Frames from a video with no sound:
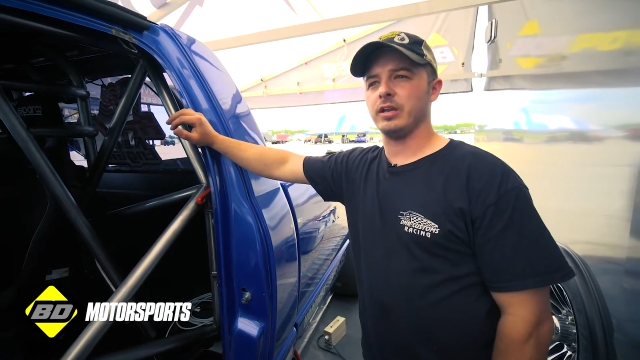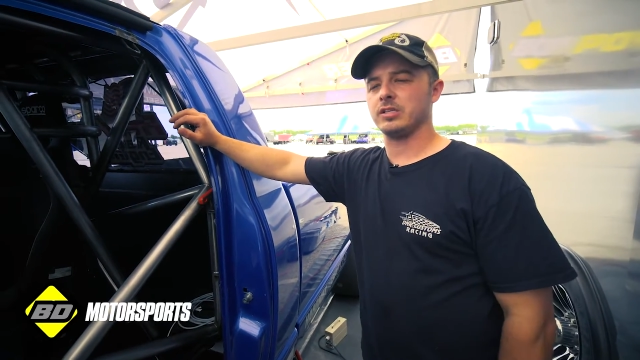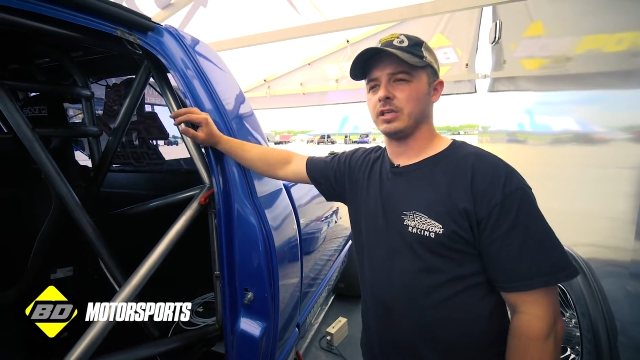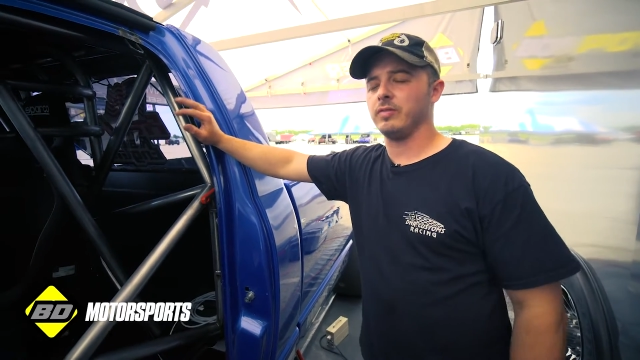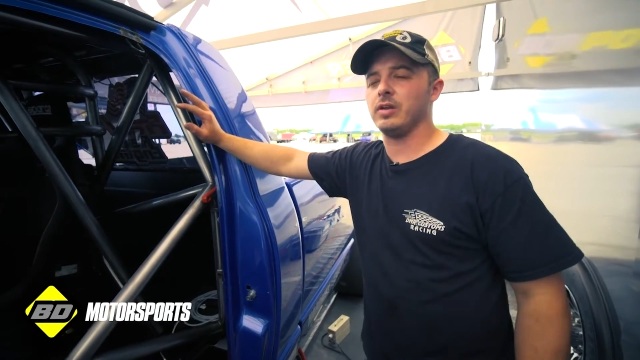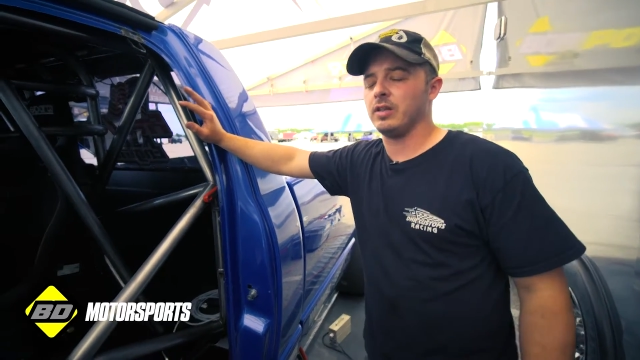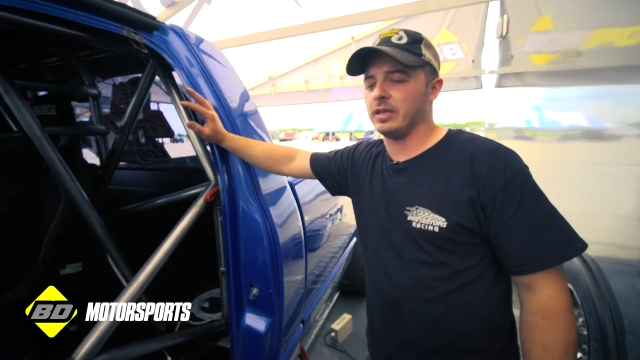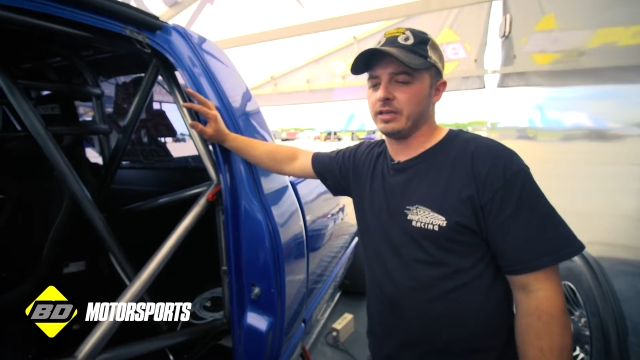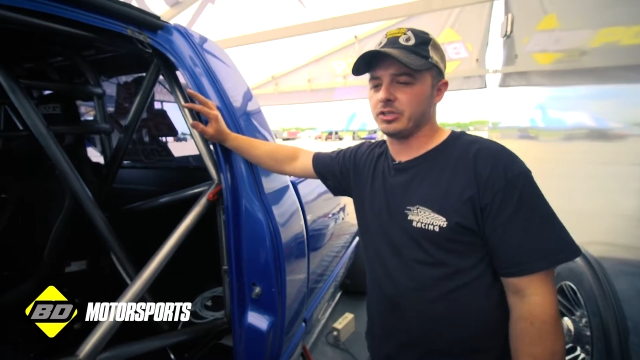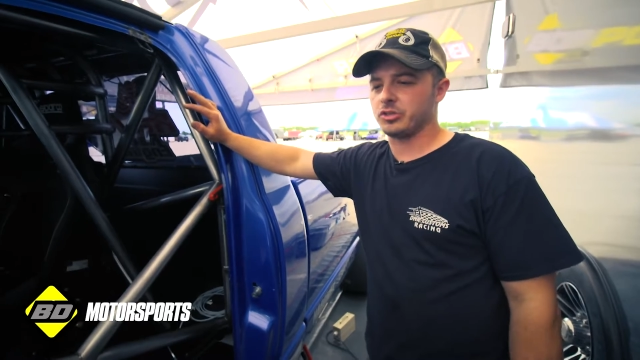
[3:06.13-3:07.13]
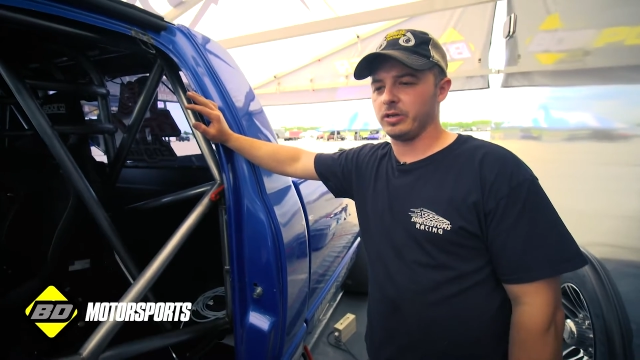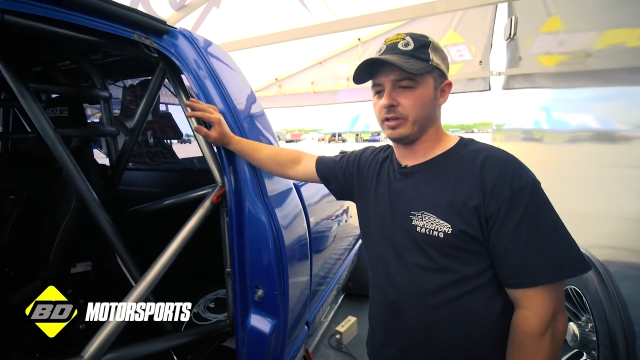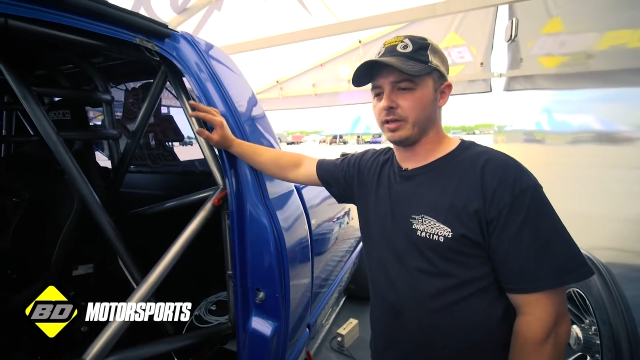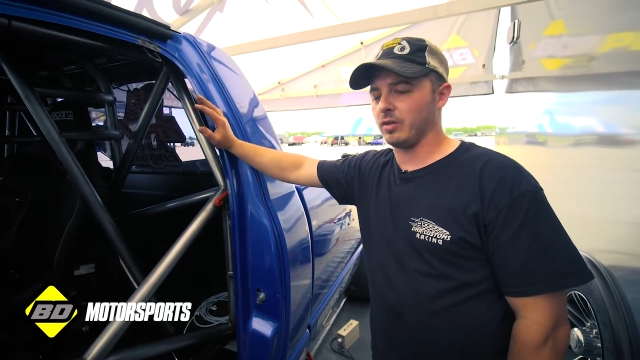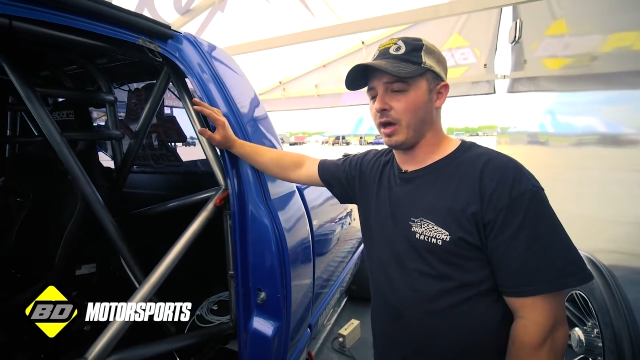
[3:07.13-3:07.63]
As even in the industry,
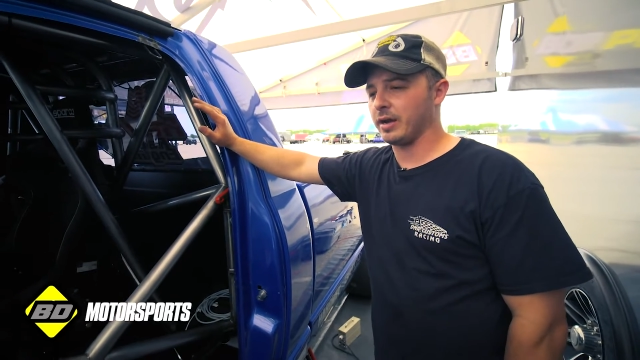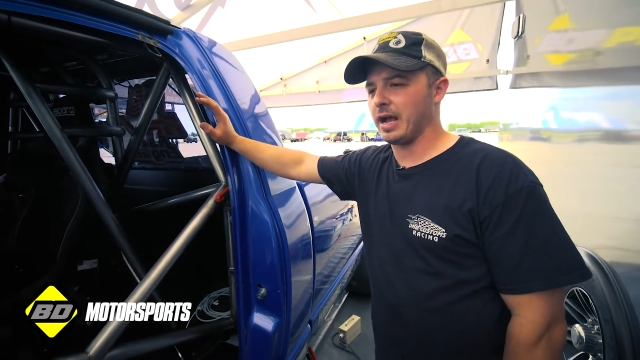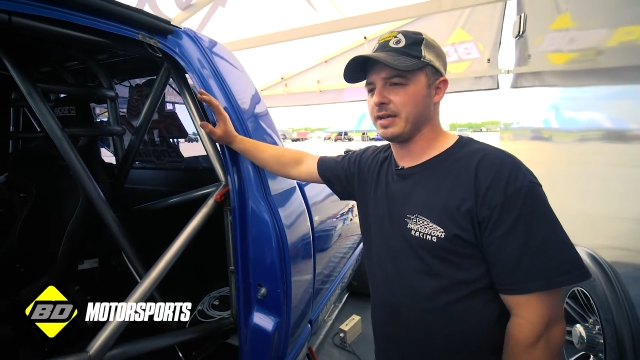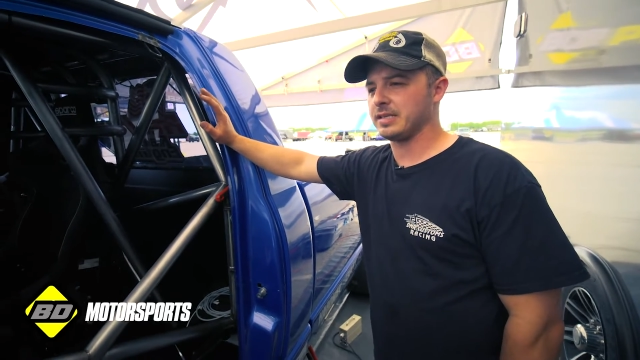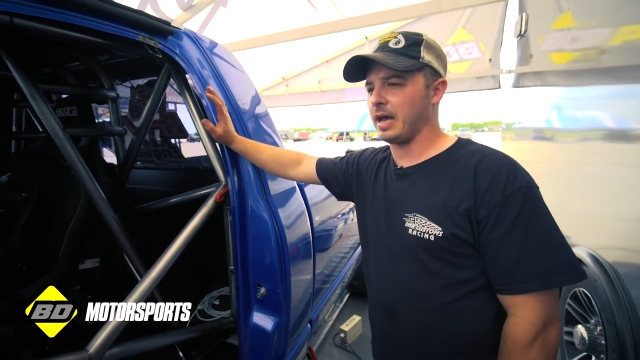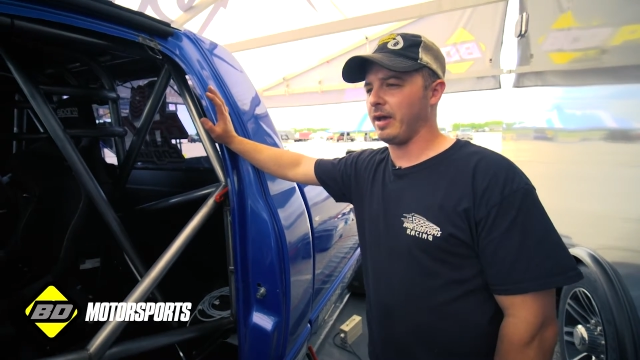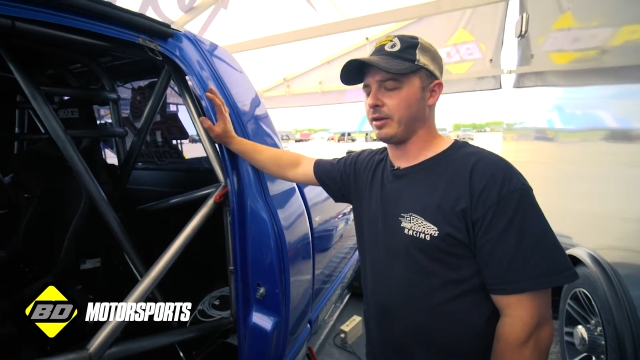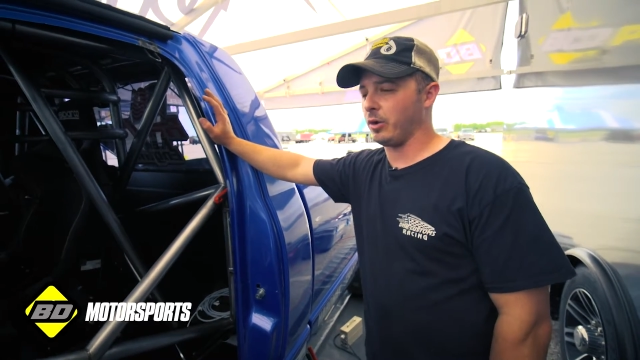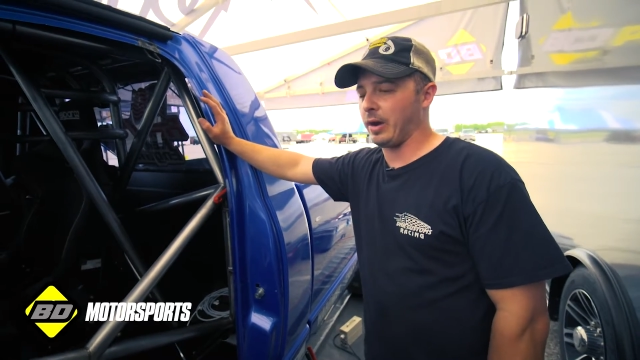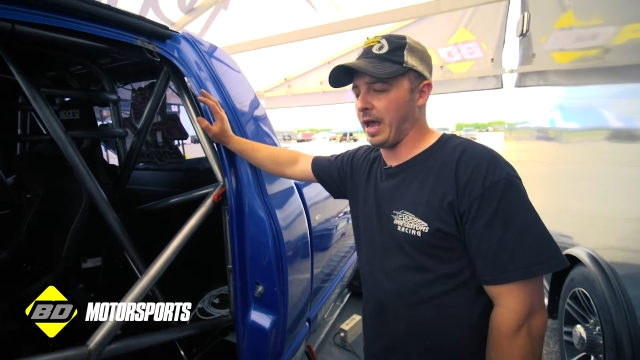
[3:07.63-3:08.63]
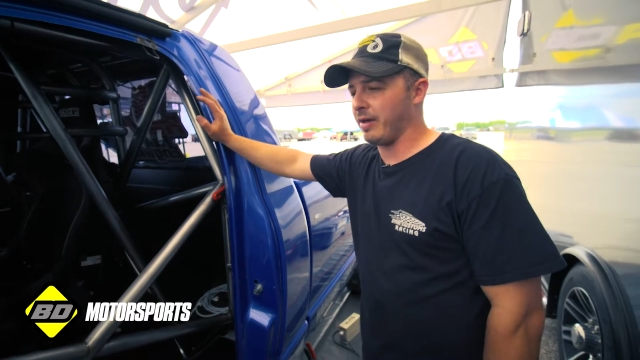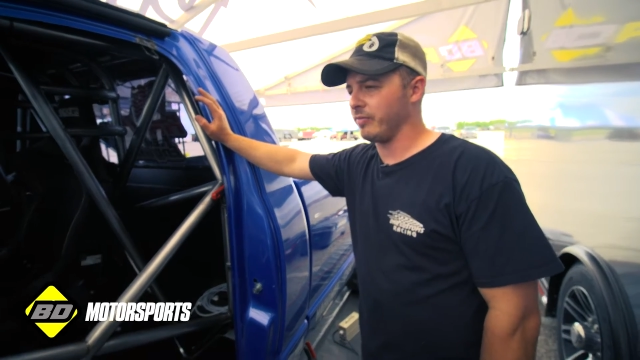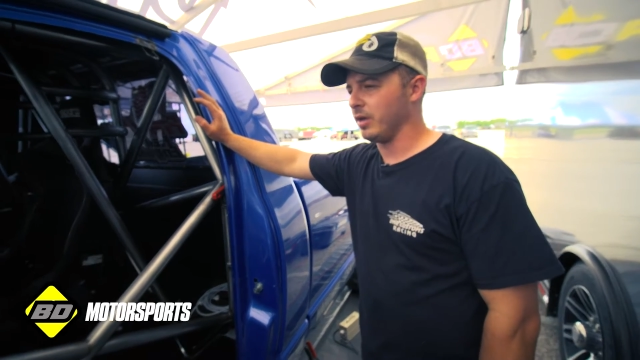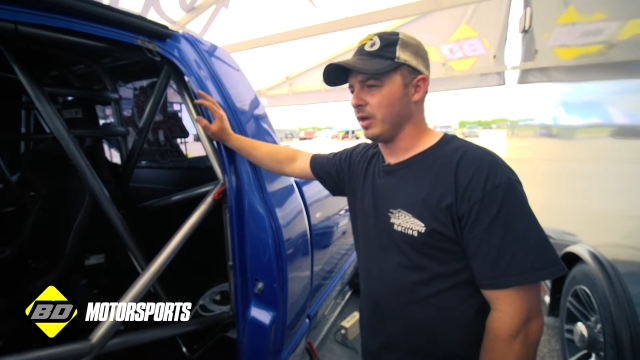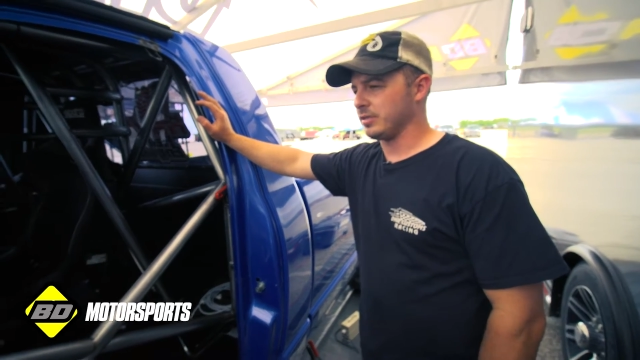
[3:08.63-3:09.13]
like a lot of guys don't have.